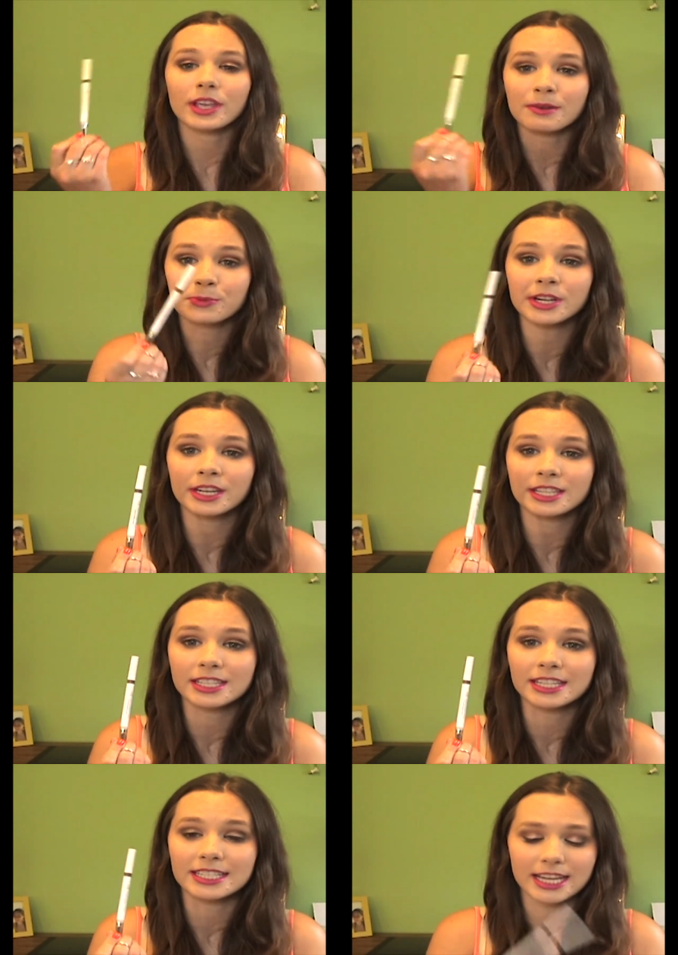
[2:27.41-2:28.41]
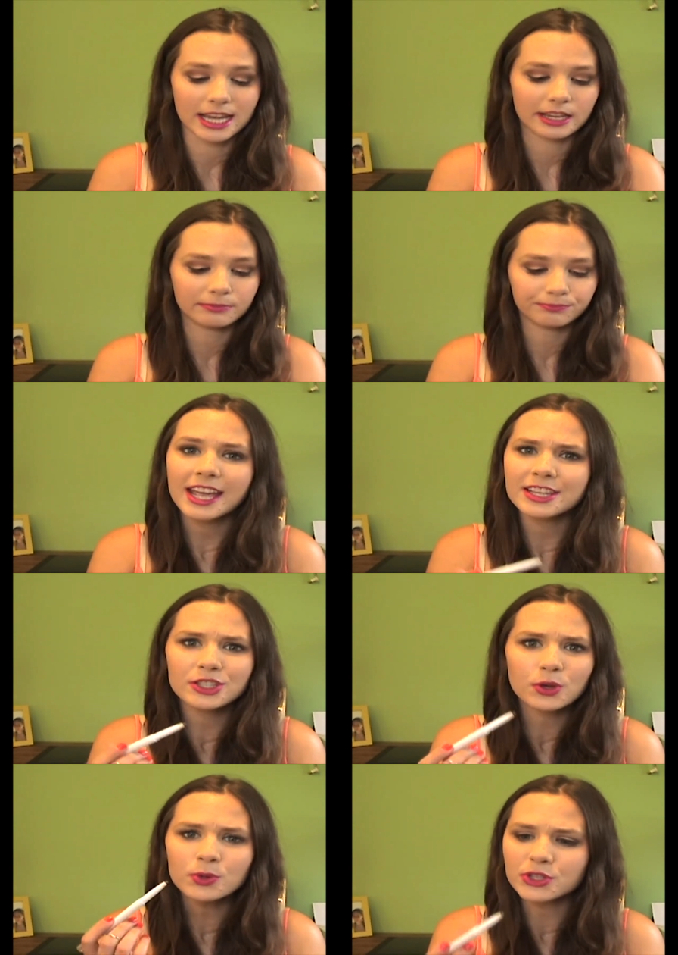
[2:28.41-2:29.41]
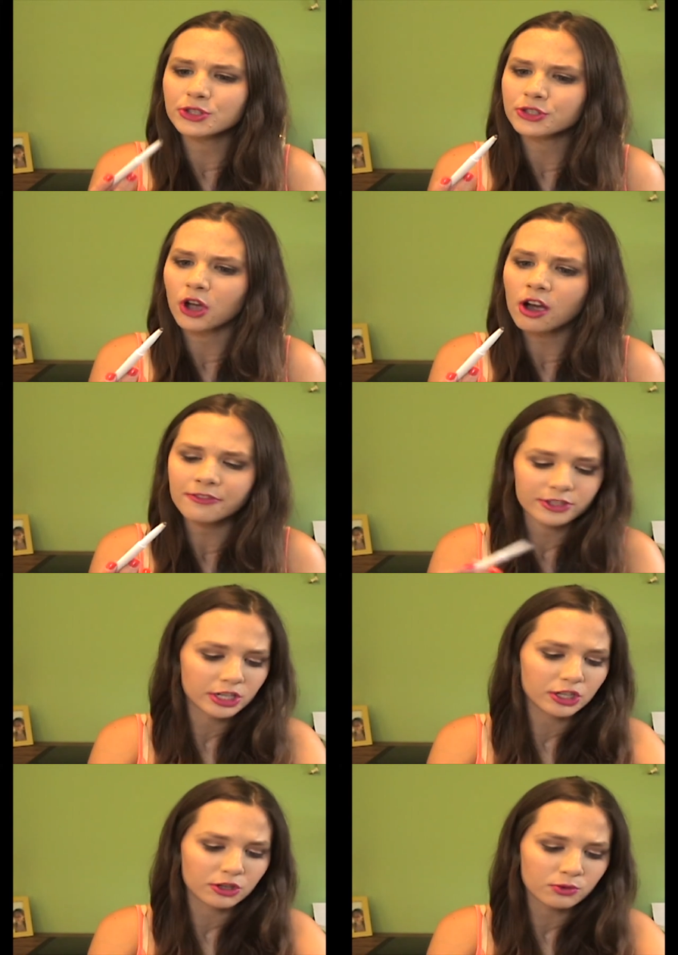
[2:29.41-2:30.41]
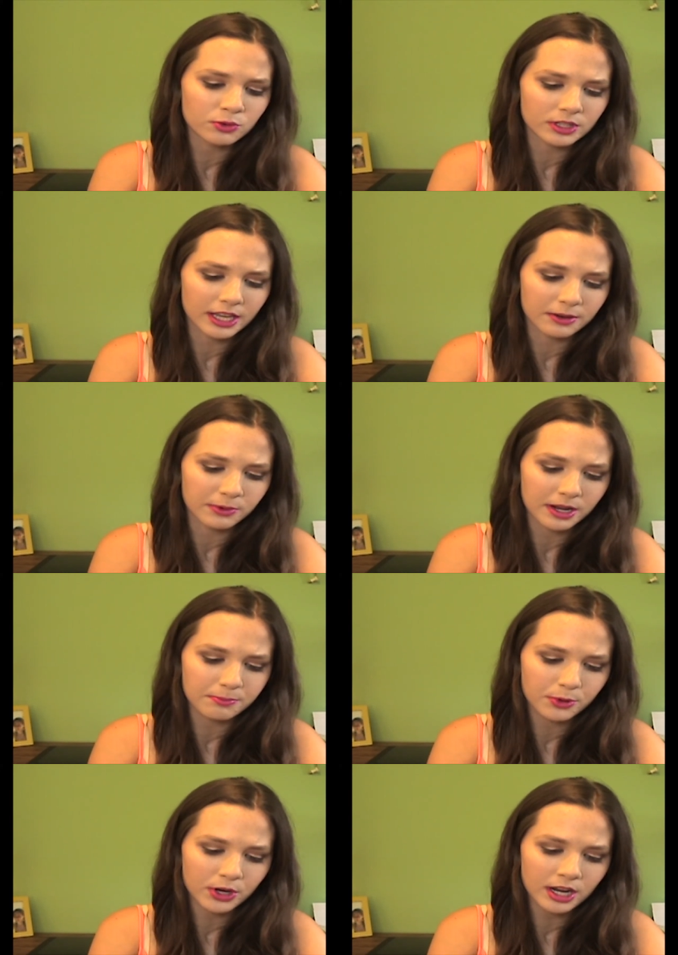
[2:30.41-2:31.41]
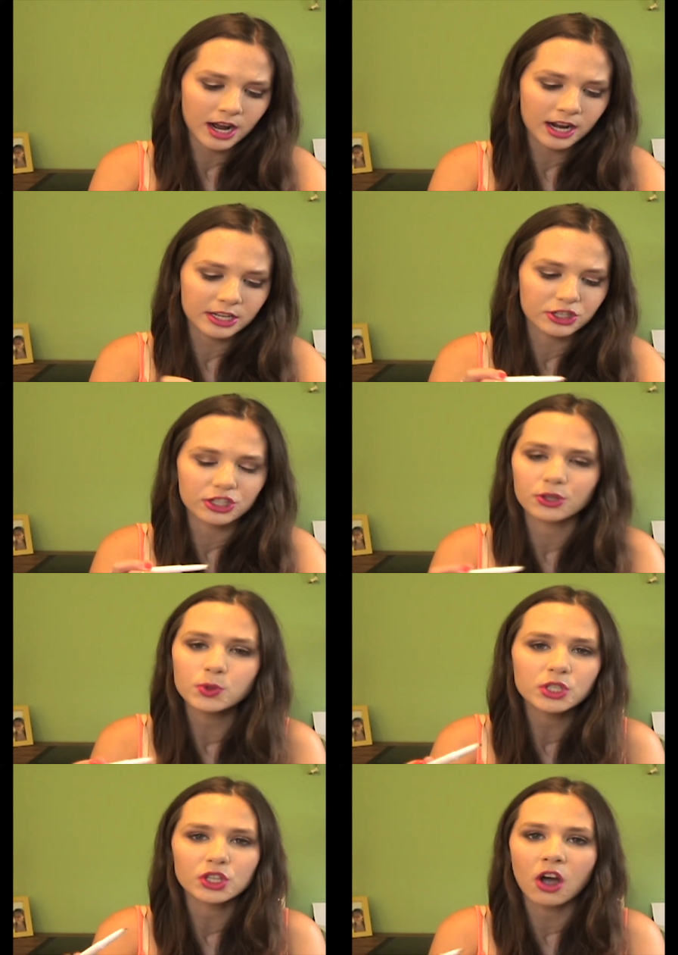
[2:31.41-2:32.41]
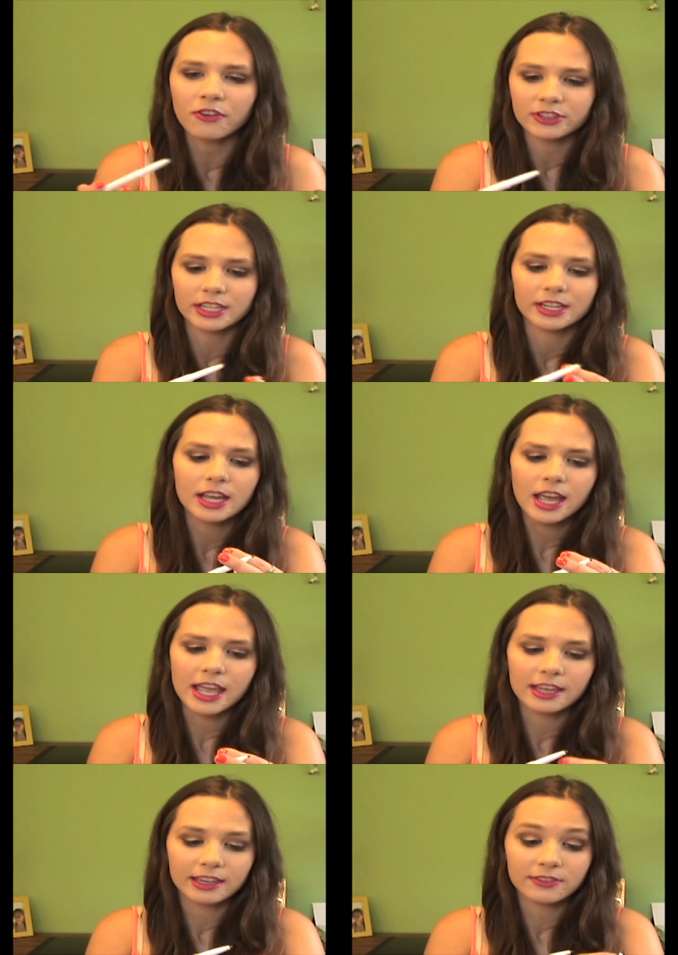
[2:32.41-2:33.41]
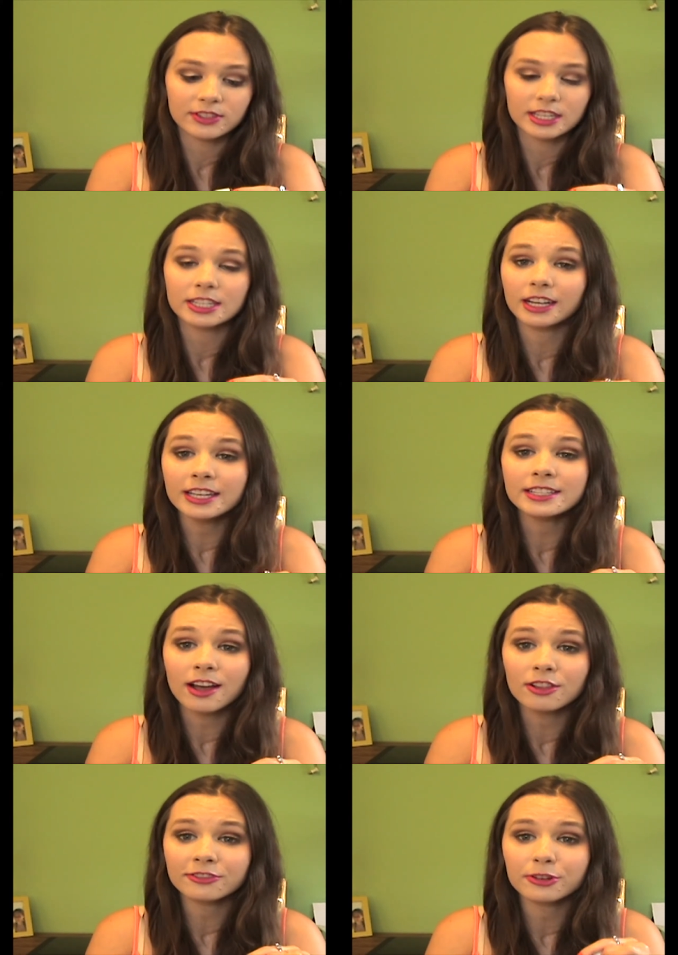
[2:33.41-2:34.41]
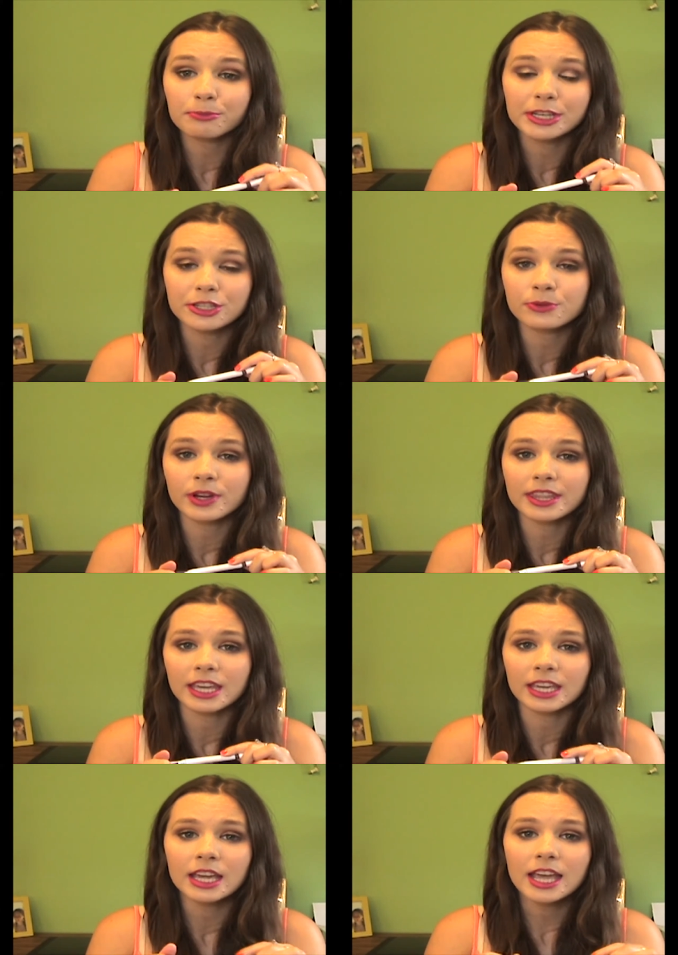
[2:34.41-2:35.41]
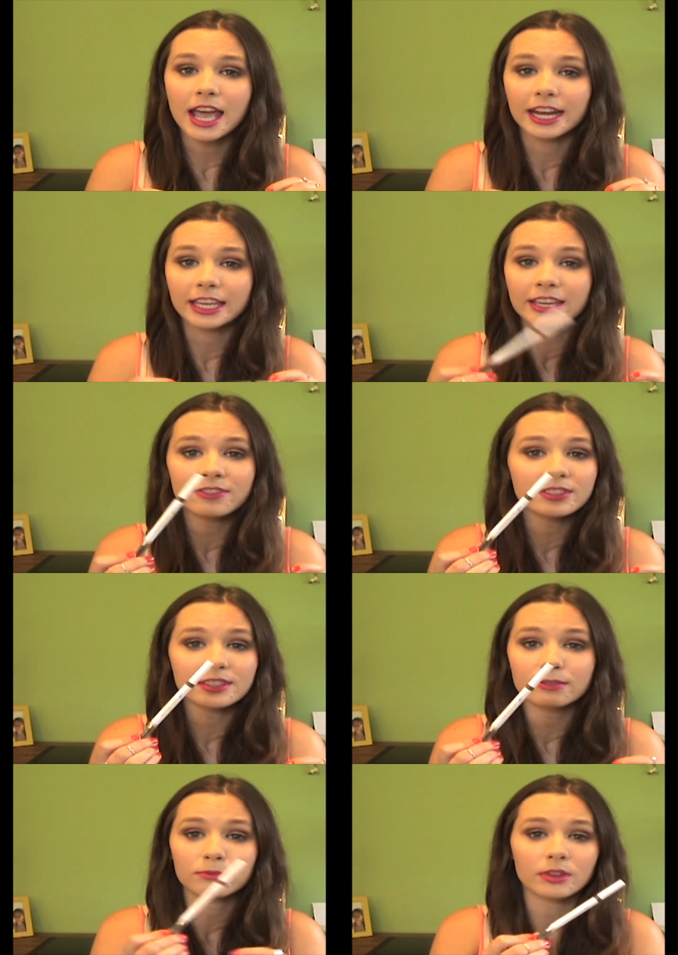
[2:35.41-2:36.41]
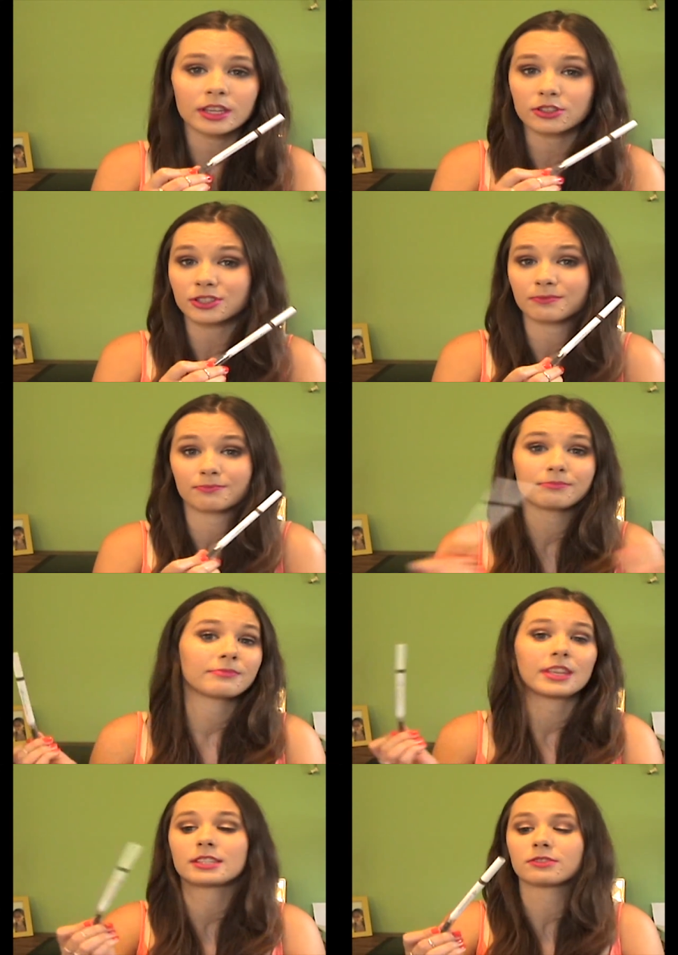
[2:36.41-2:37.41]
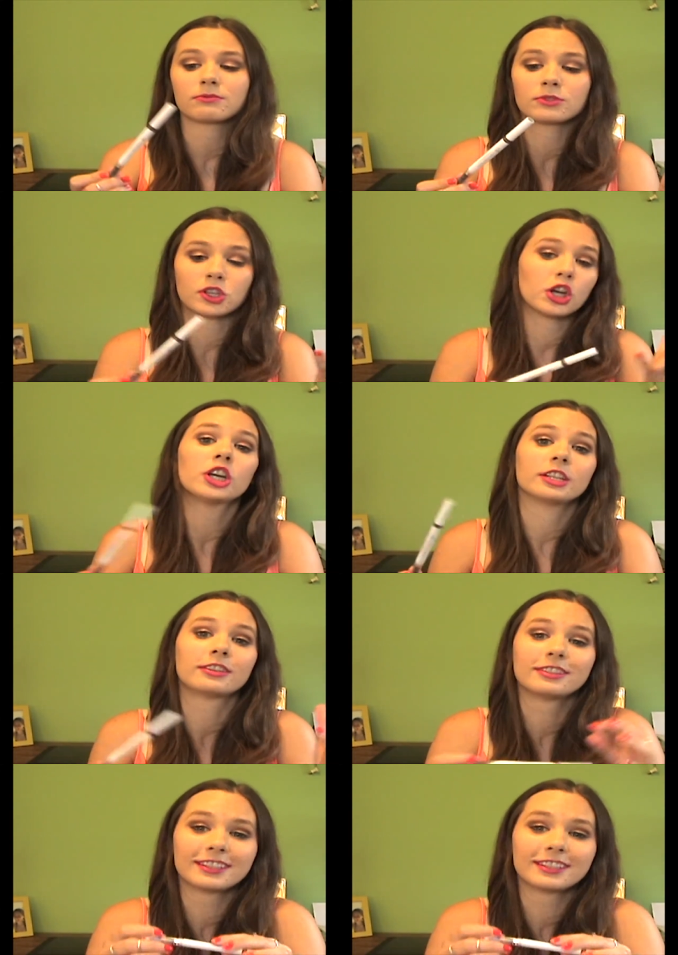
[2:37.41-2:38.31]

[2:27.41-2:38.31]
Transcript: I am wearing it today. It's so soft to use. Like when I put it on, it's just so soft and it gives, it's a nice color for me too, I think. And it gives, it just is good.